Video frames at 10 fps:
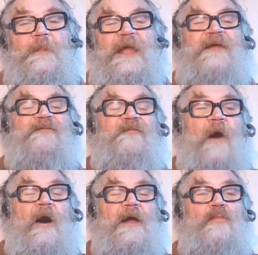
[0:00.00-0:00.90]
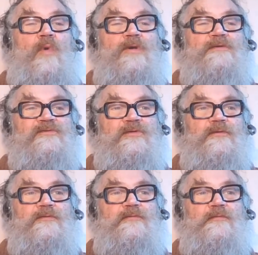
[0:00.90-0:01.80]
if I want
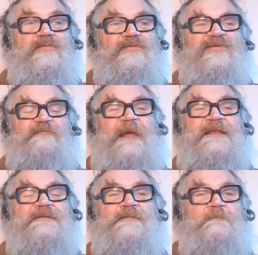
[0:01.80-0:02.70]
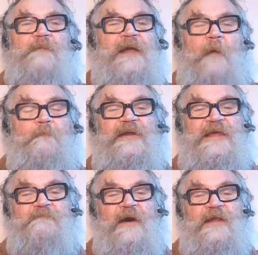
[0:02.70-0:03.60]
to spend
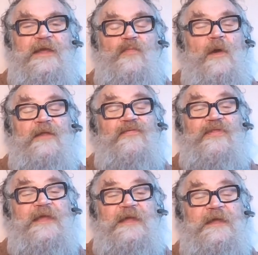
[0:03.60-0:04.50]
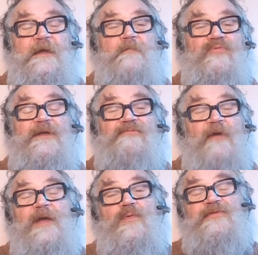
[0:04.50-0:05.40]
company money, one of the
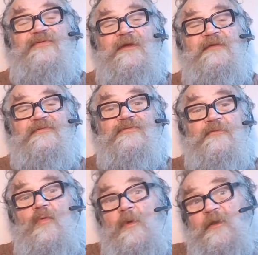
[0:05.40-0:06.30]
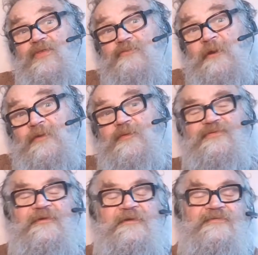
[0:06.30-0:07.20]
prerequisites, or one of the
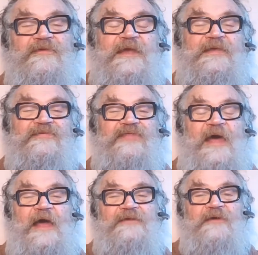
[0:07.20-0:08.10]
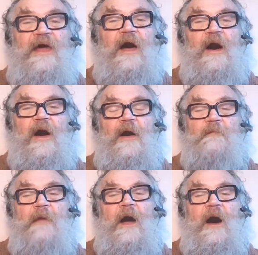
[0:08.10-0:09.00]
requisites, is that
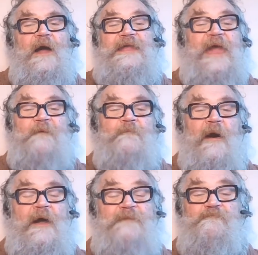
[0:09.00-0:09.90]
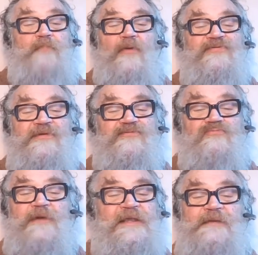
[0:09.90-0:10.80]
um, I get my boss's
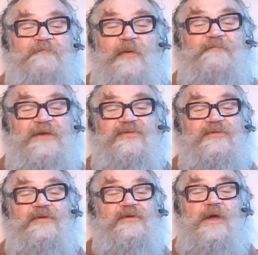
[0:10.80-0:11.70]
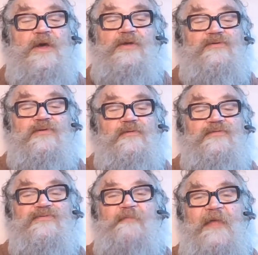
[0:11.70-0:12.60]
written permission to
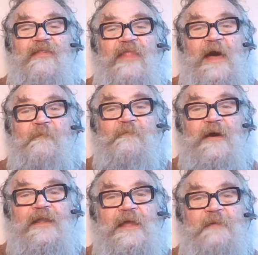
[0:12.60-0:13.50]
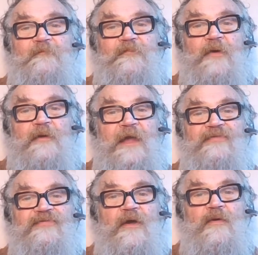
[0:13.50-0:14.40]
spend that money. Okay,
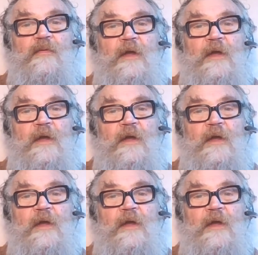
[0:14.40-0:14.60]
so